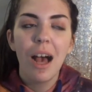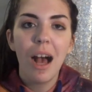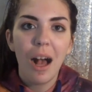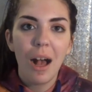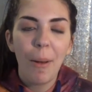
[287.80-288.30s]

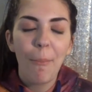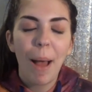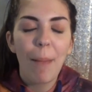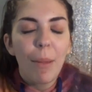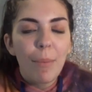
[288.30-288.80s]

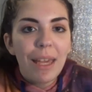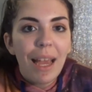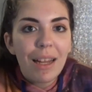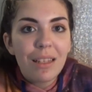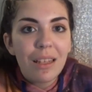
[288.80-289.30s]
I may be
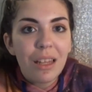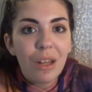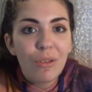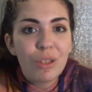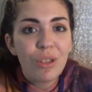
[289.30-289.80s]
acting a
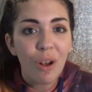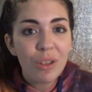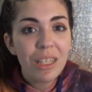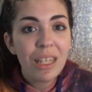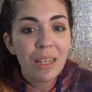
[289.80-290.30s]
little
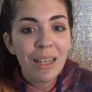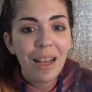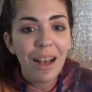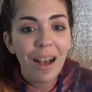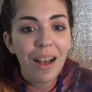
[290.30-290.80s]
salty,
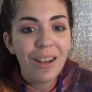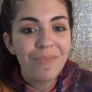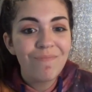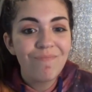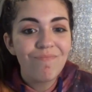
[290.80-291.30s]

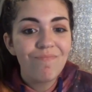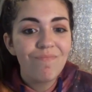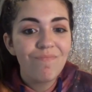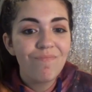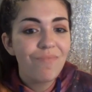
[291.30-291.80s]

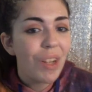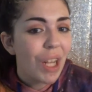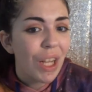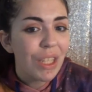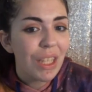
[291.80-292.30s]

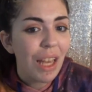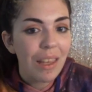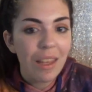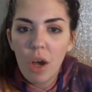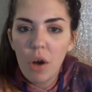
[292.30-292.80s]
because, like,
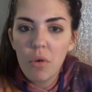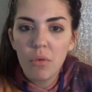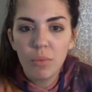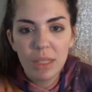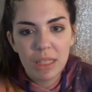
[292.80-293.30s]

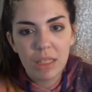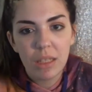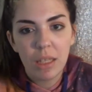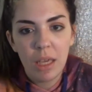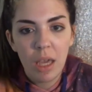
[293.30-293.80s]

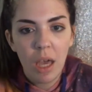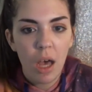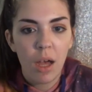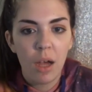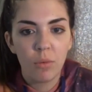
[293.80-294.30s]
recently,
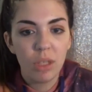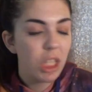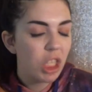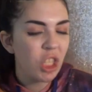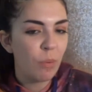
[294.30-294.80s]
a
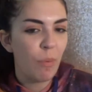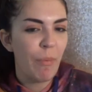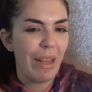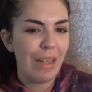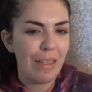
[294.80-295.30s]
relationship of
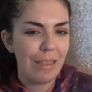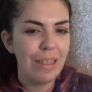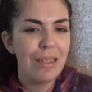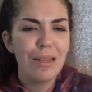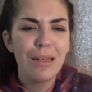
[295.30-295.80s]
mine ended.
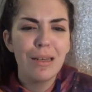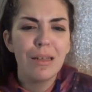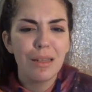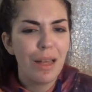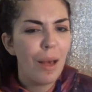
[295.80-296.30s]

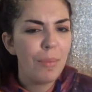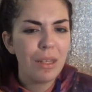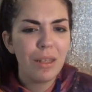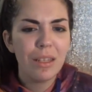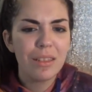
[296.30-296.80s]
I
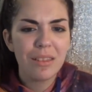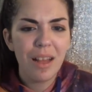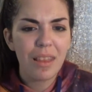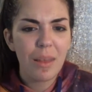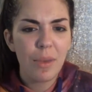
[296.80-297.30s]
mean, it's
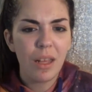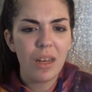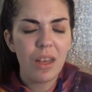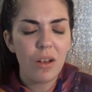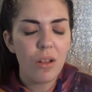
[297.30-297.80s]
not that big of a
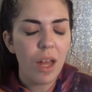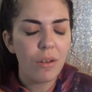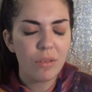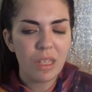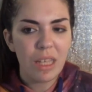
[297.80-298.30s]
deal. I
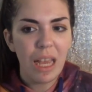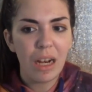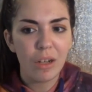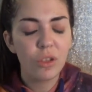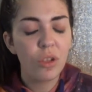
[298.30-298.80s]
don't really
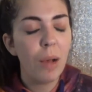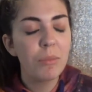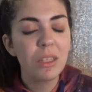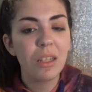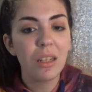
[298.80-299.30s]
care. So I'm
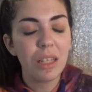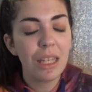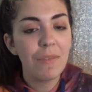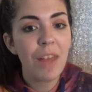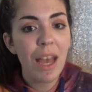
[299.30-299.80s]
just gonna
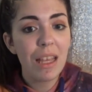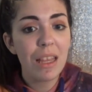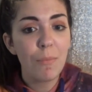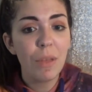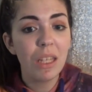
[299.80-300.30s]
leave that
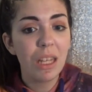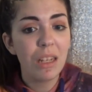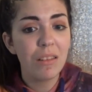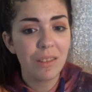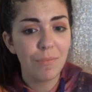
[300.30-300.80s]
in the
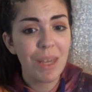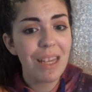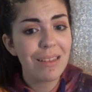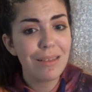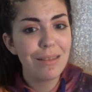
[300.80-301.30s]
millions of
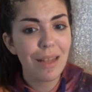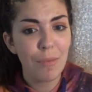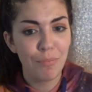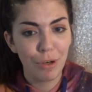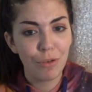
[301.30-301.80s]
pieces that
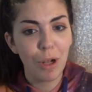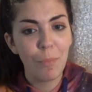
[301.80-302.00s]
it broke